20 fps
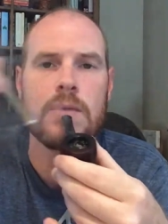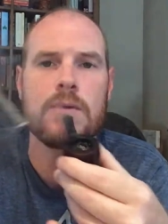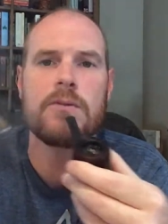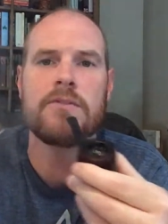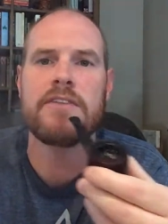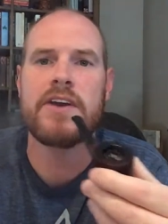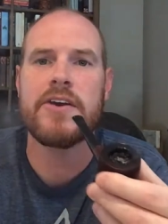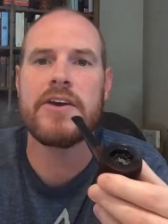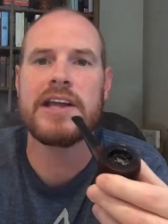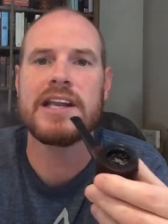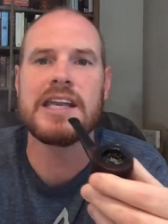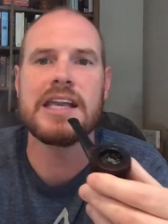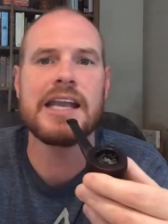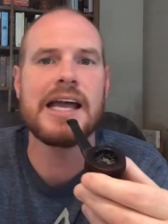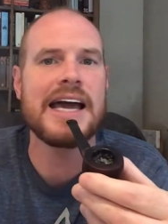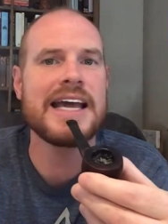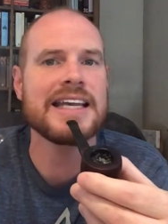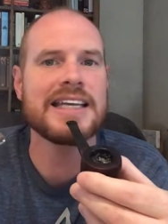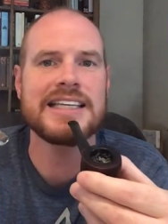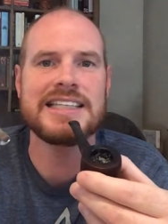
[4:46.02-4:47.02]
Very
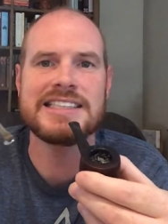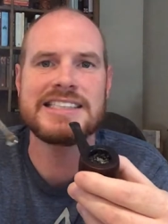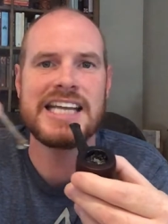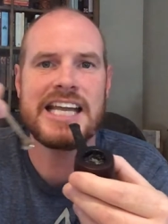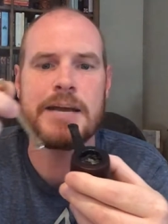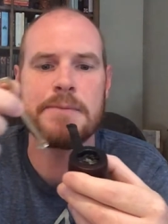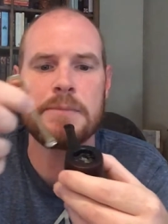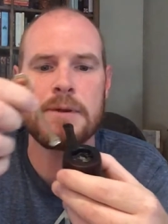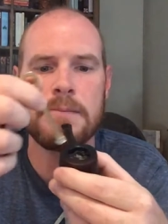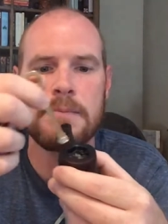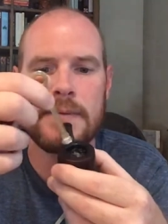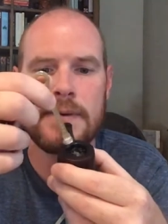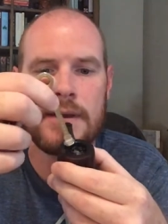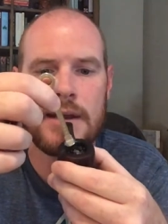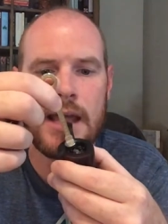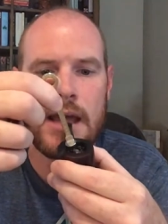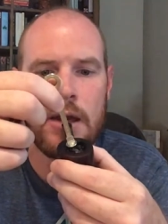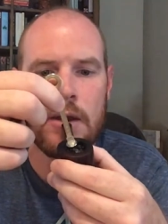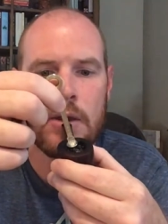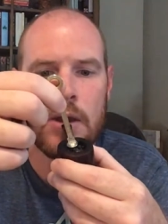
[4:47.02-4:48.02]
lightly tamp it
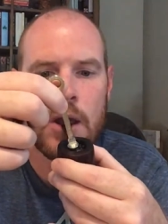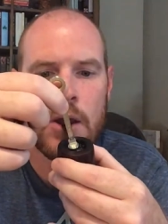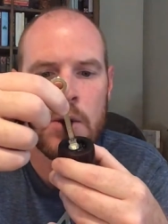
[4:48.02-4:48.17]
down.